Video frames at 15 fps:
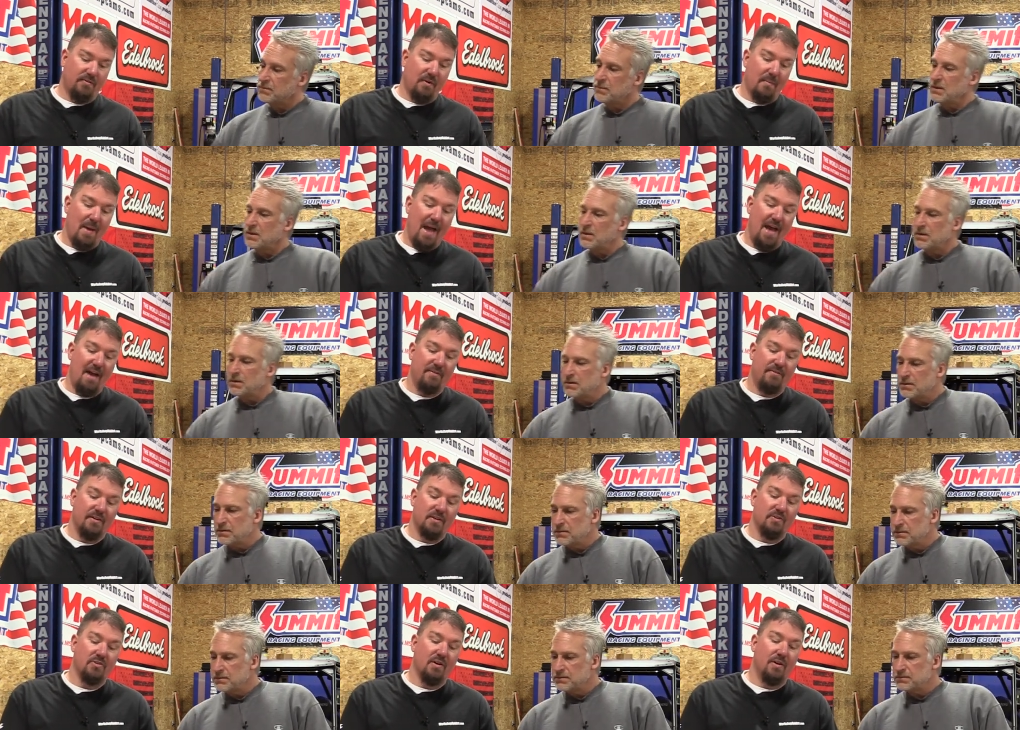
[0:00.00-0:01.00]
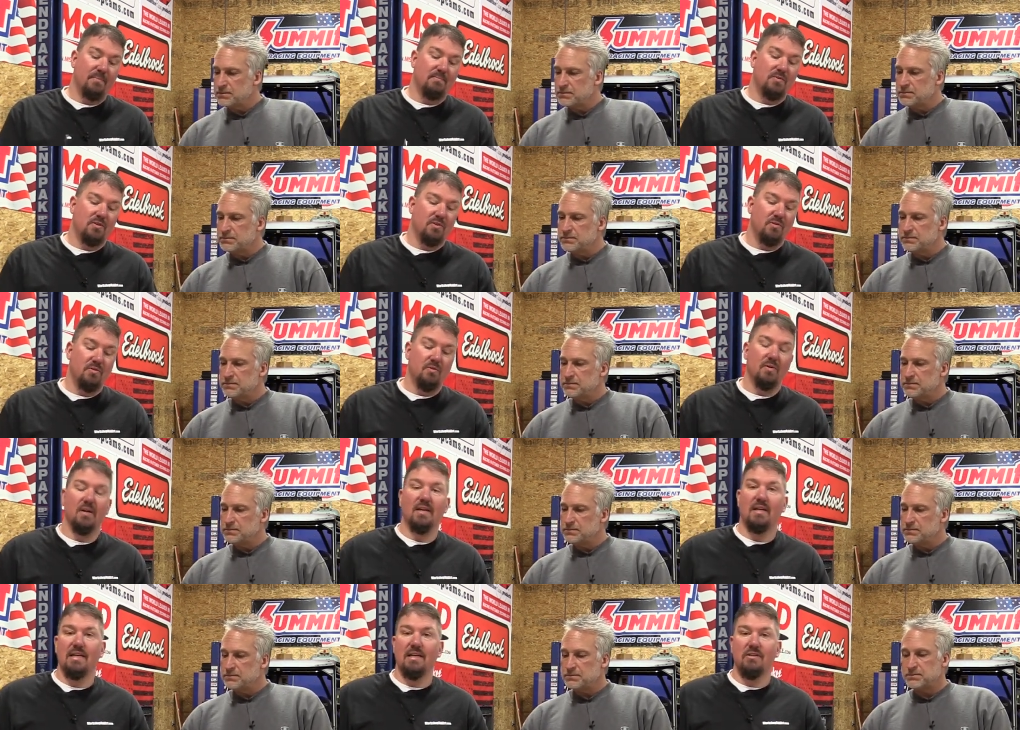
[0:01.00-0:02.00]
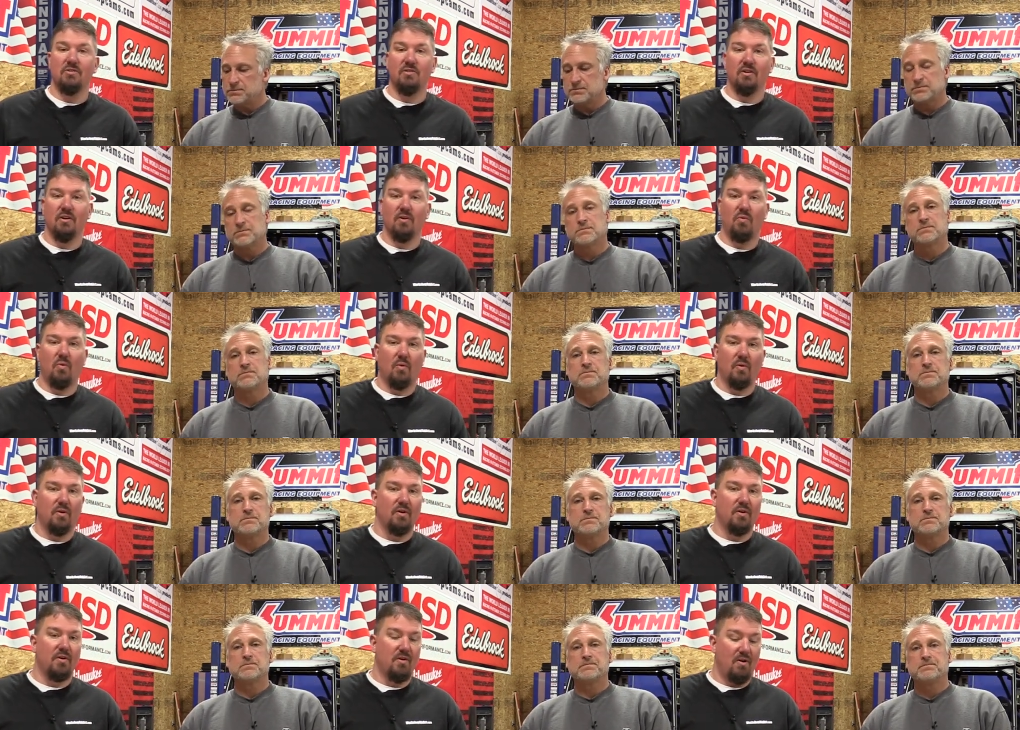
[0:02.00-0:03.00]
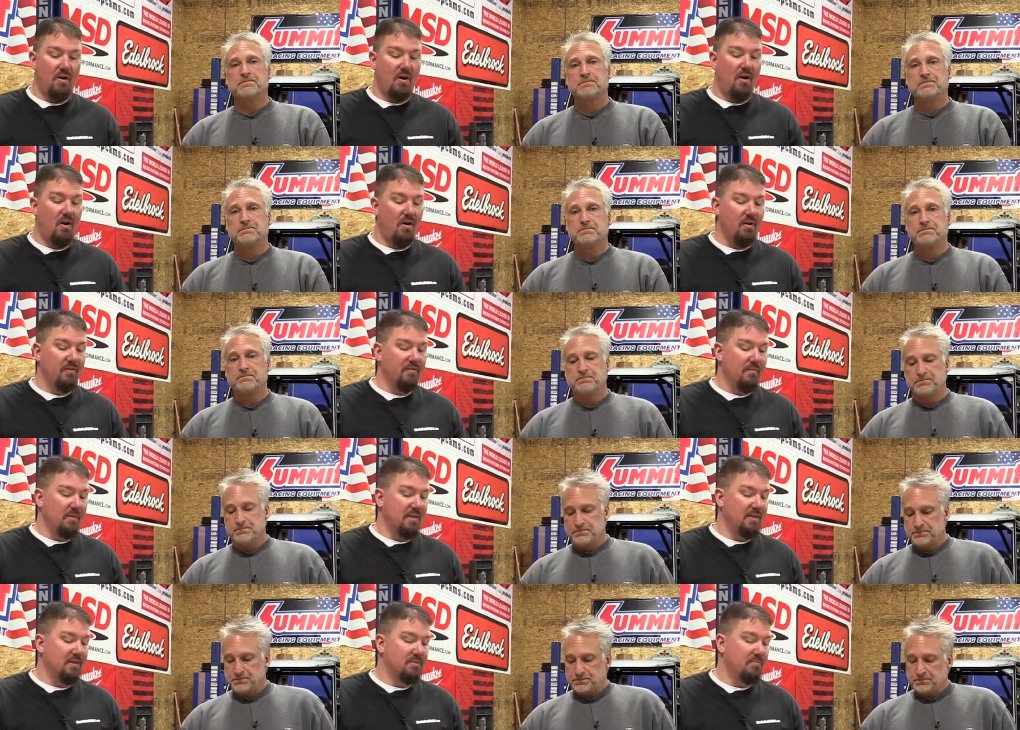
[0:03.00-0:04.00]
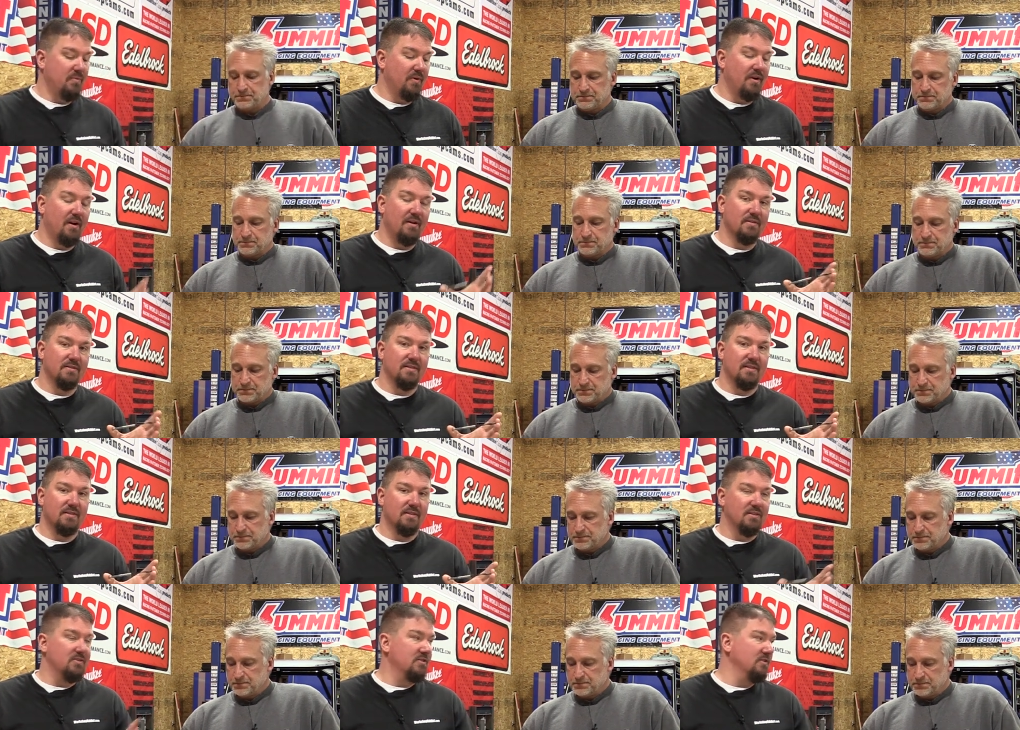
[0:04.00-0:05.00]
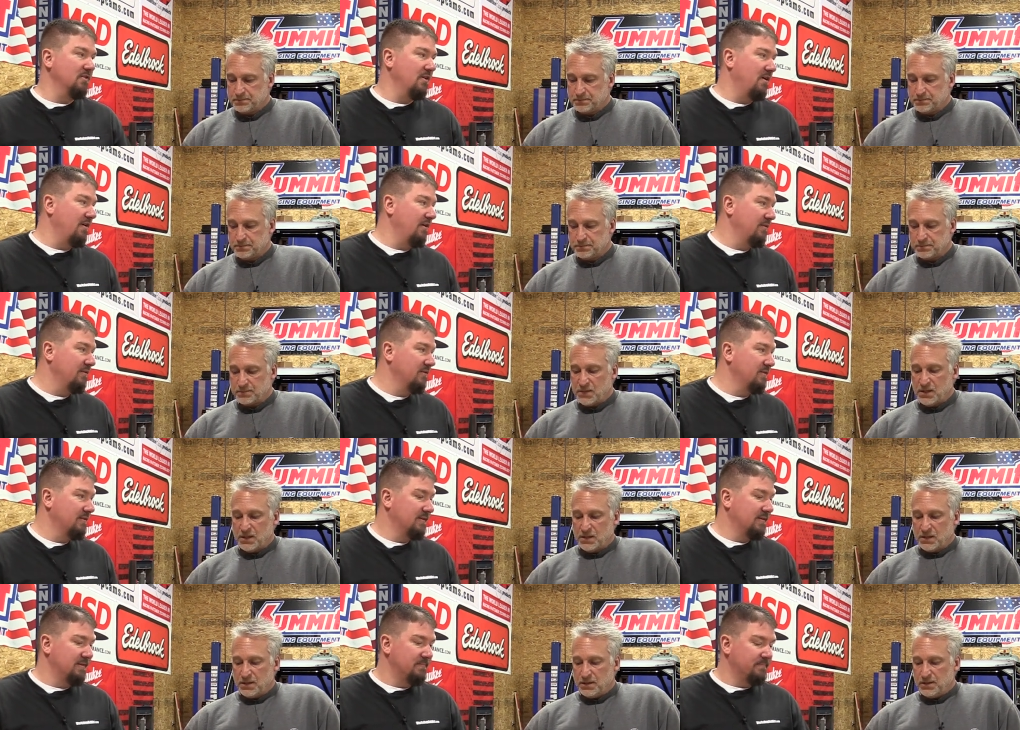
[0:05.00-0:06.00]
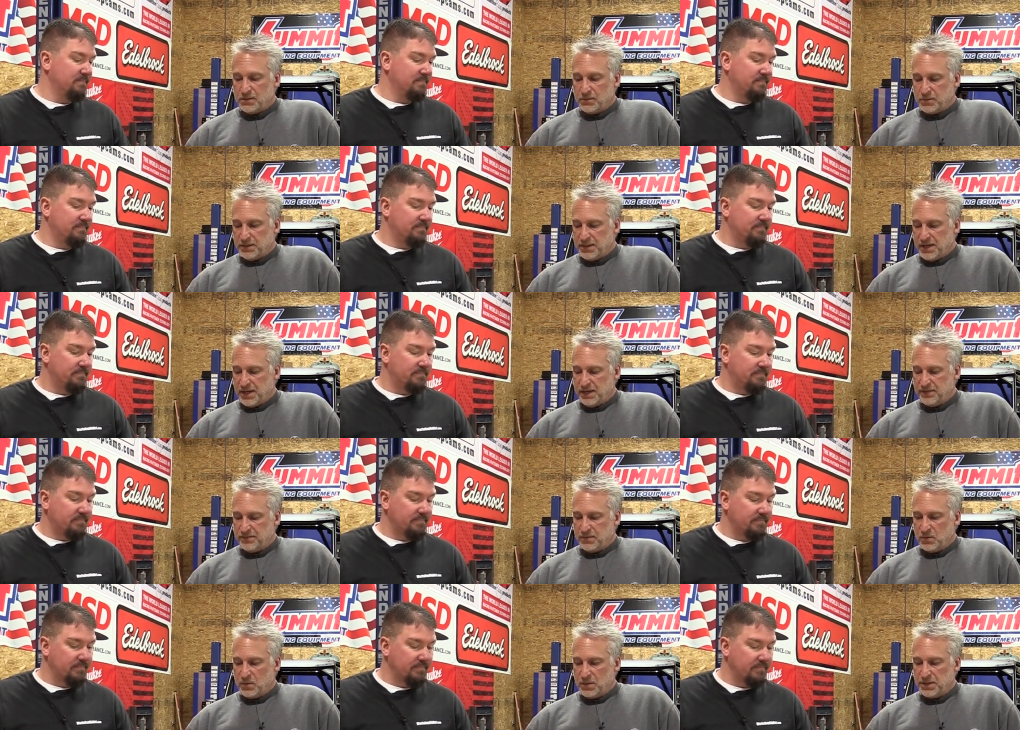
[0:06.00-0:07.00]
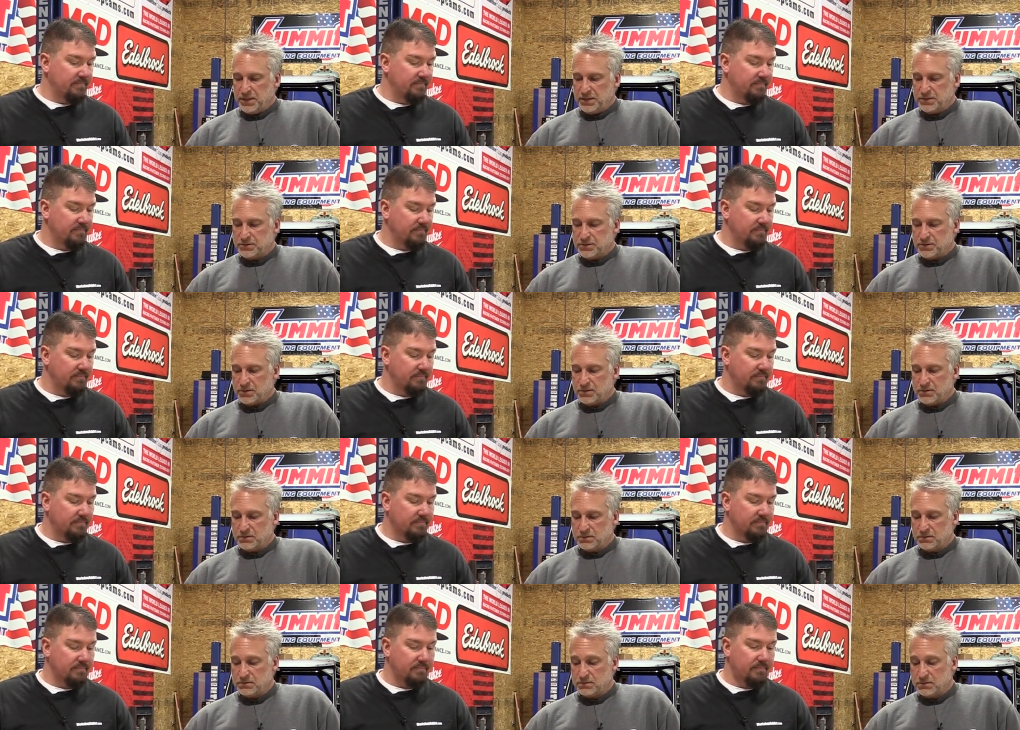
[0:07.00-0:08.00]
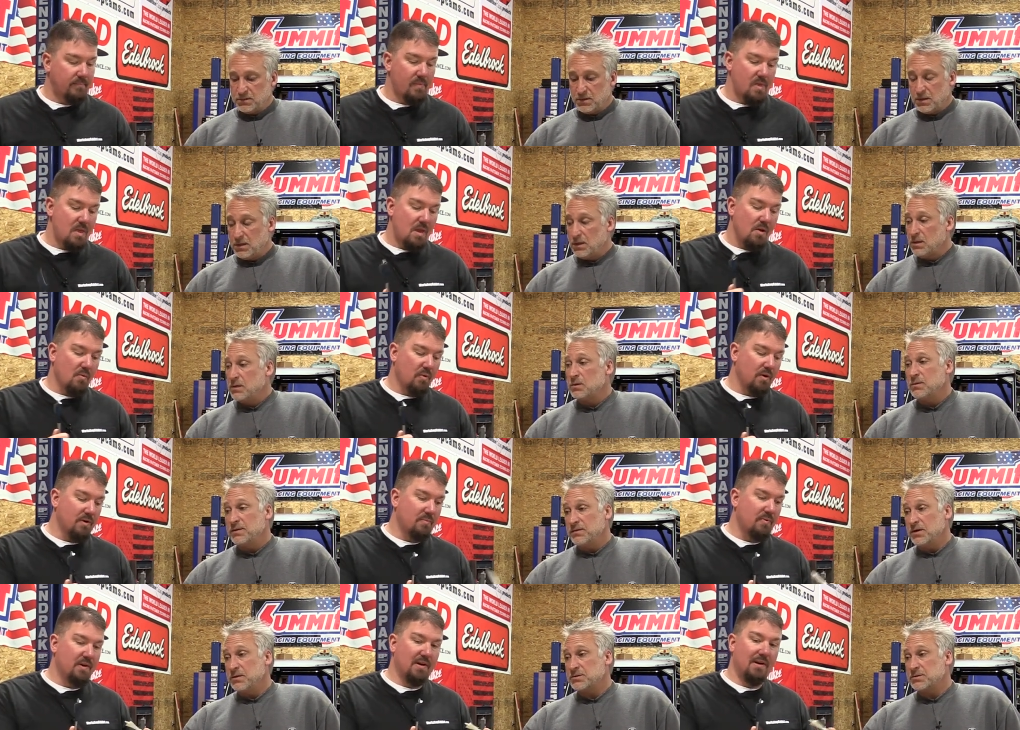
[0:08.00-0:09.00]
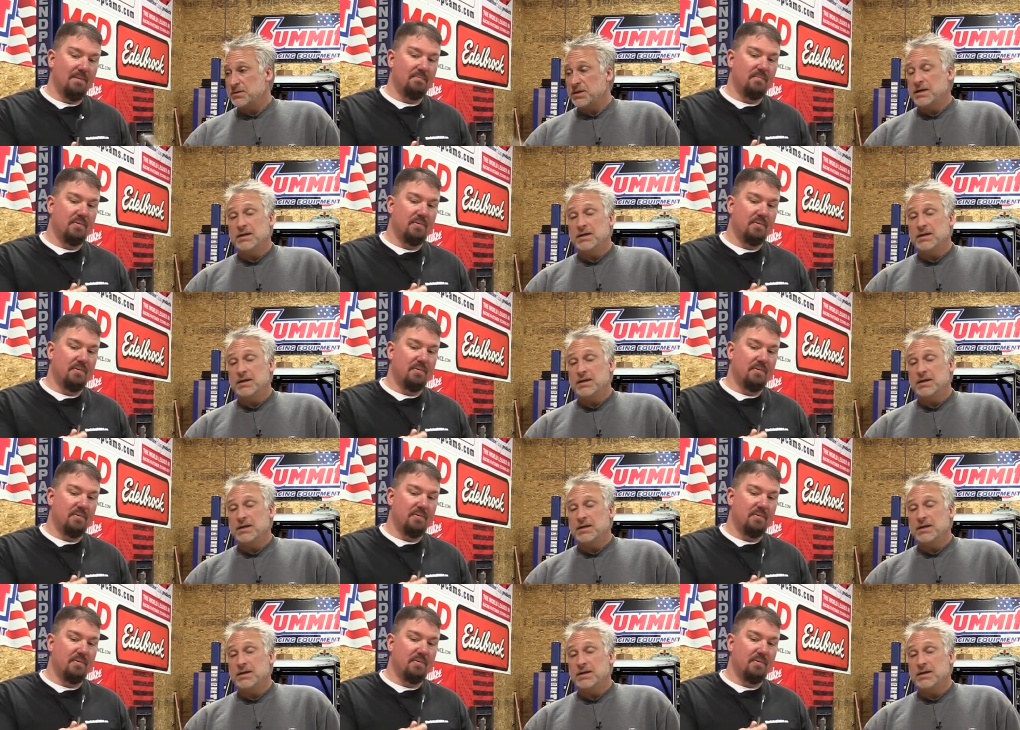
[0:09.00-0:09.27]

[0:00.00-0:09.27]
Speaker 1: from half inch up to an inch and a quarter. All of them at this point are six inches long.
Speaker 2: And we have the one inch, so. We're gonna put it up